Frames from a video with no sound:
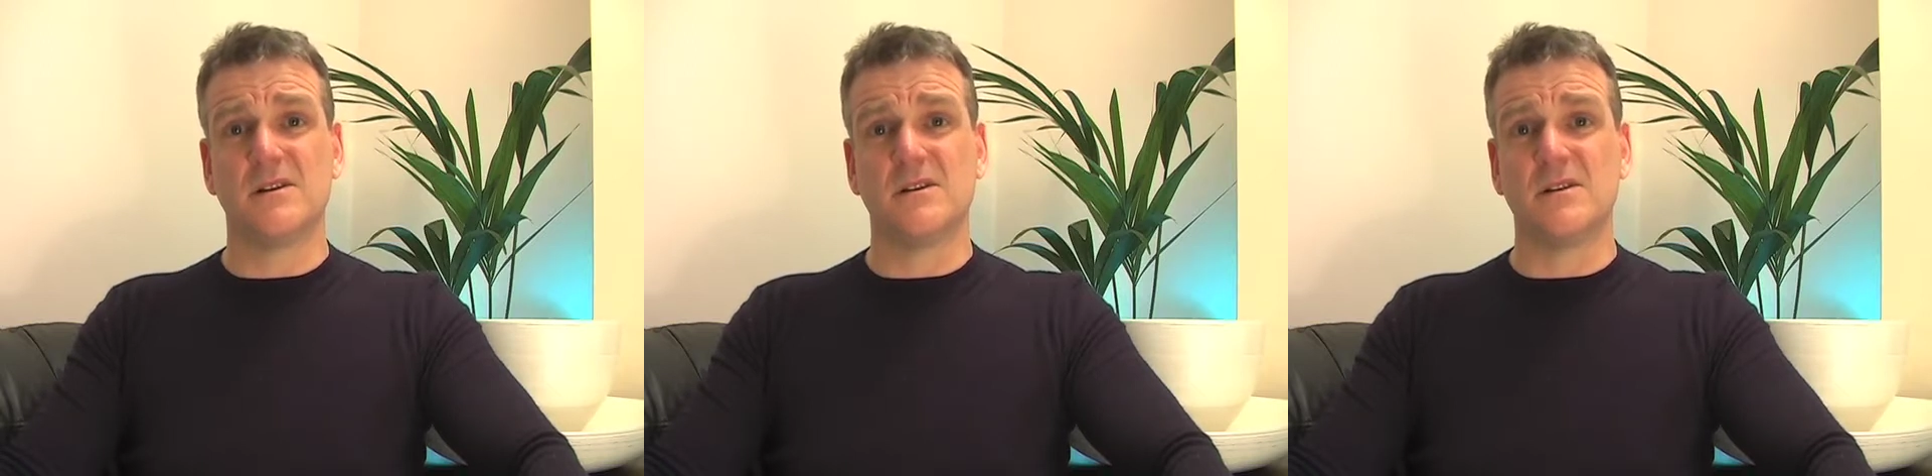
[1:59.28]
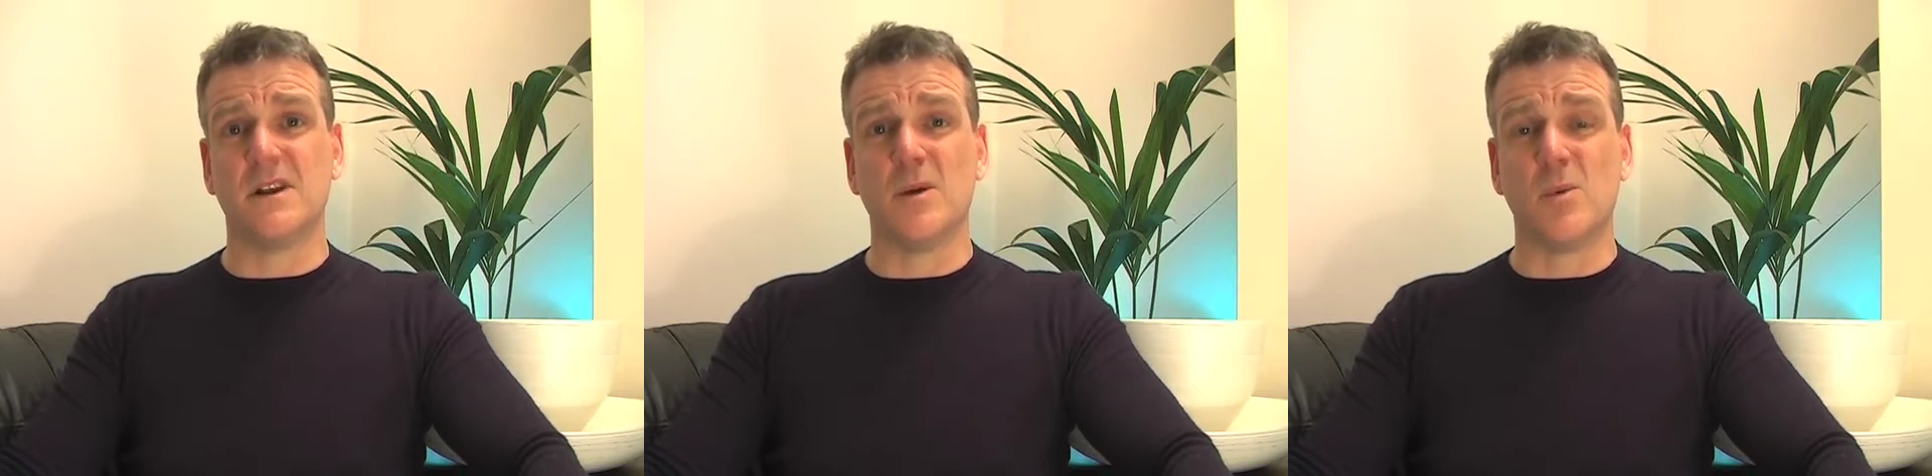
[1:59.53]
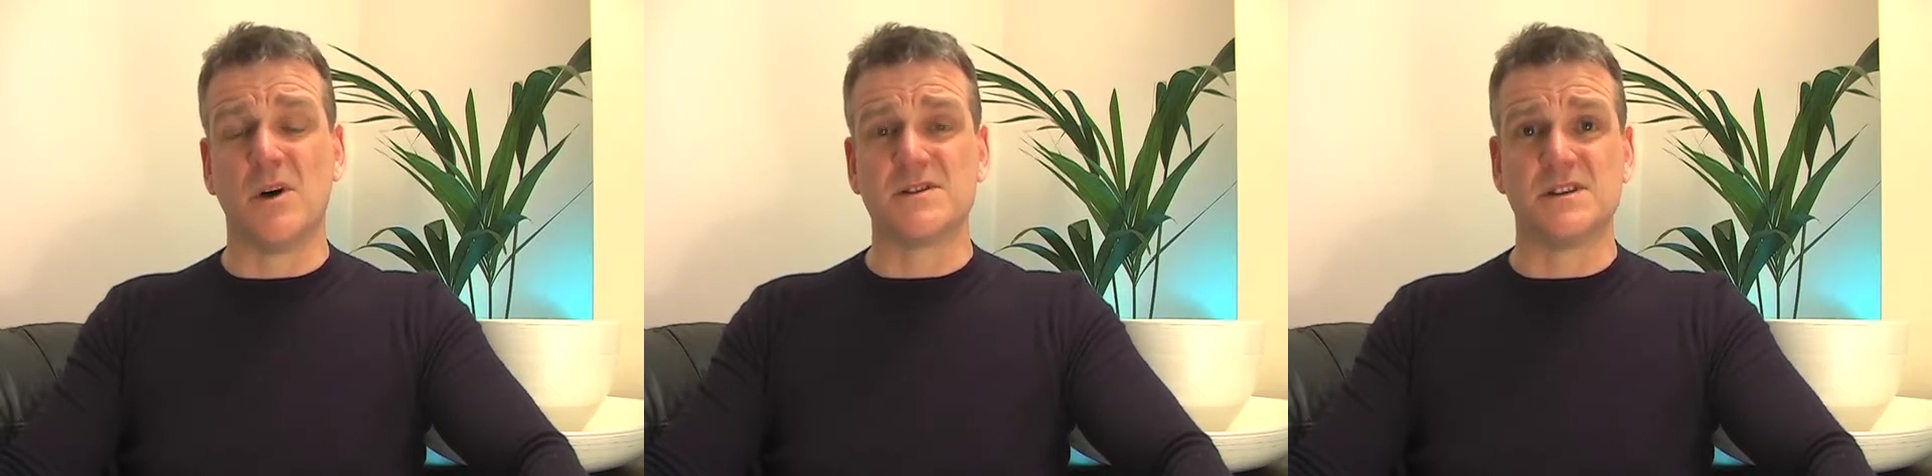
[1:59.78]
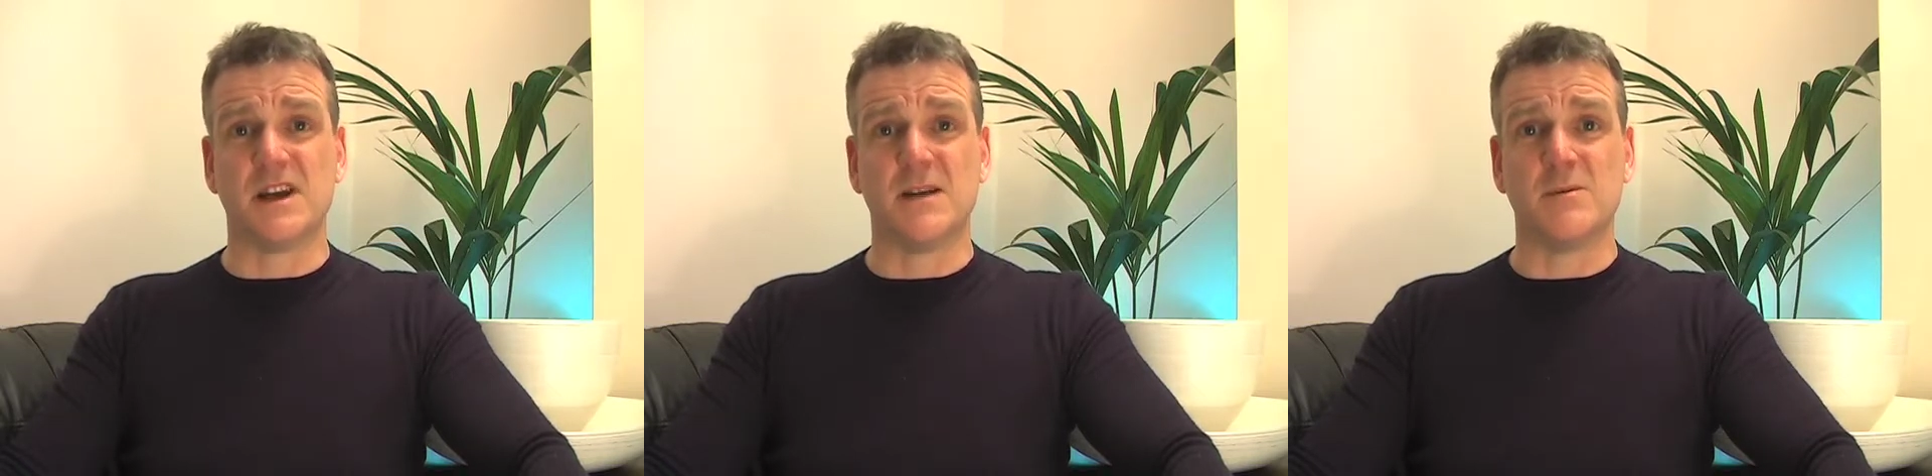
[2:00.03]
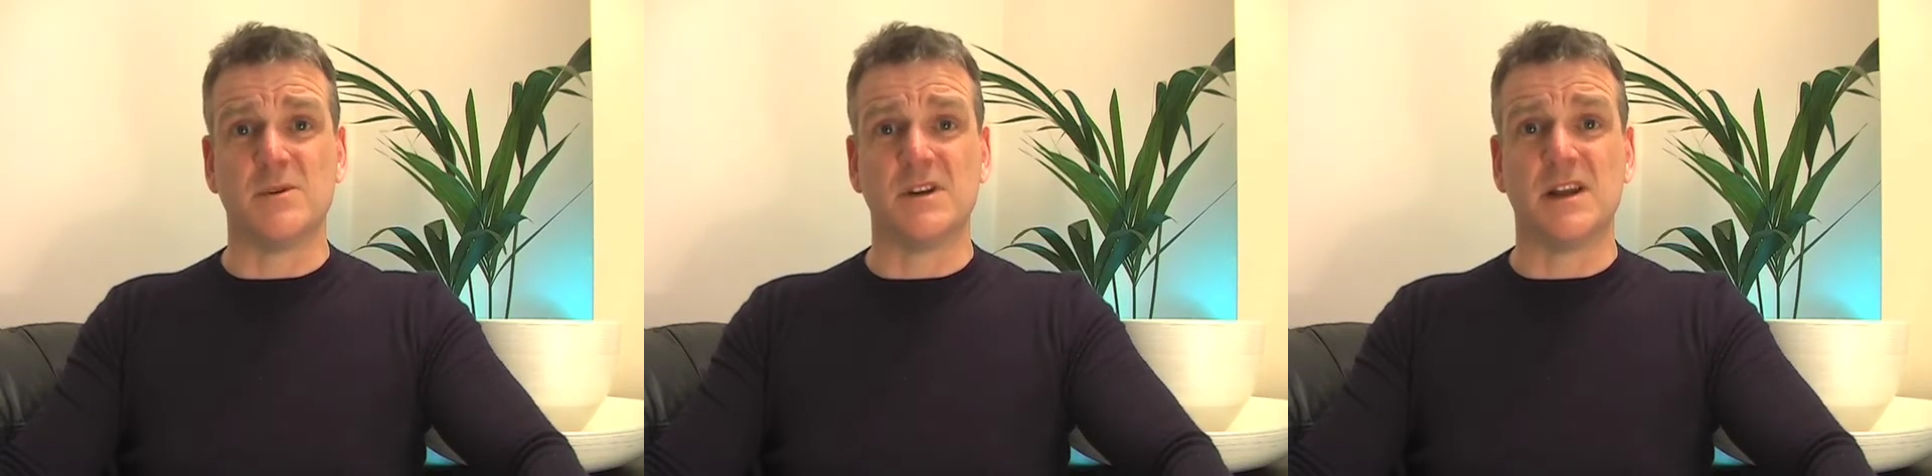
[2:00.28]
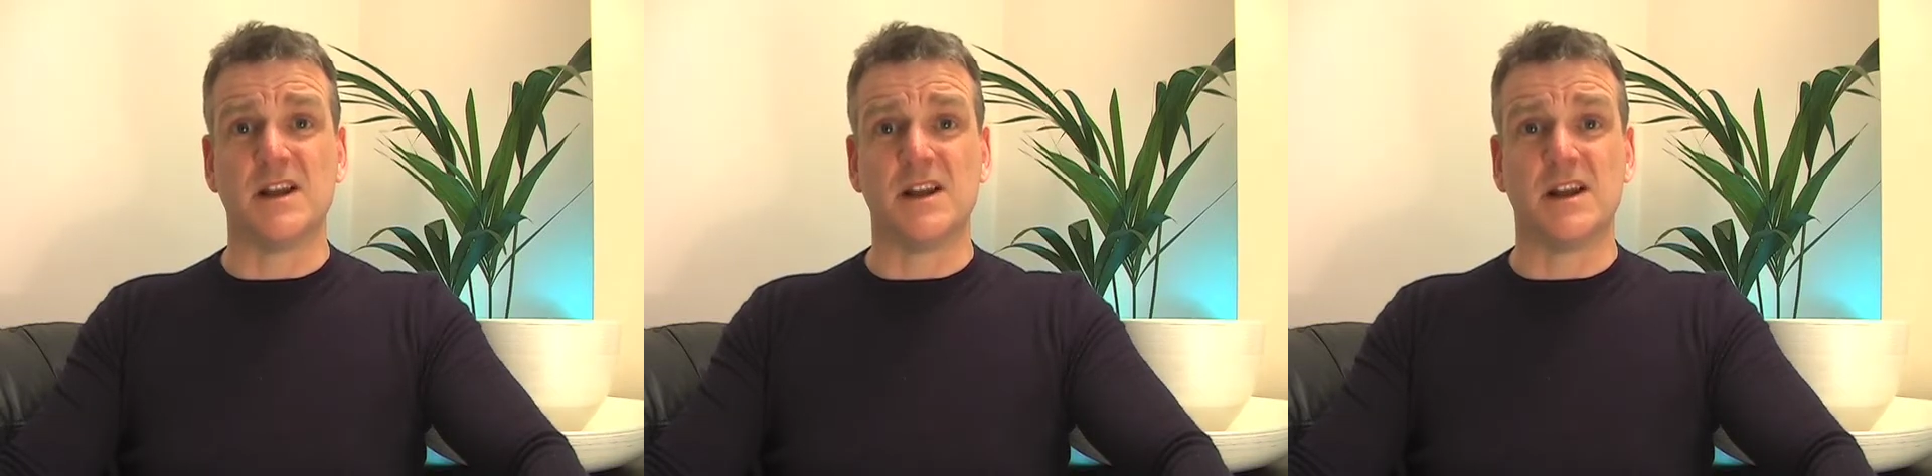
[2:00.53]
that he wasn't able to
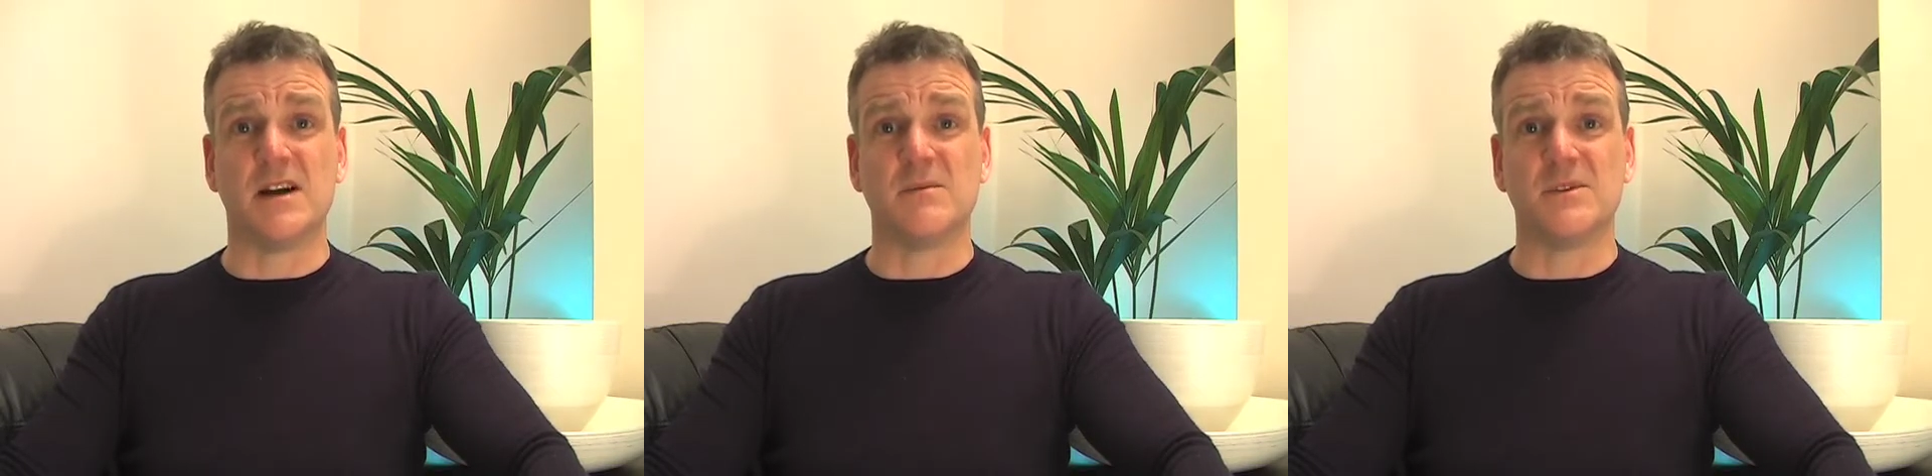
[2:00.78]
get it up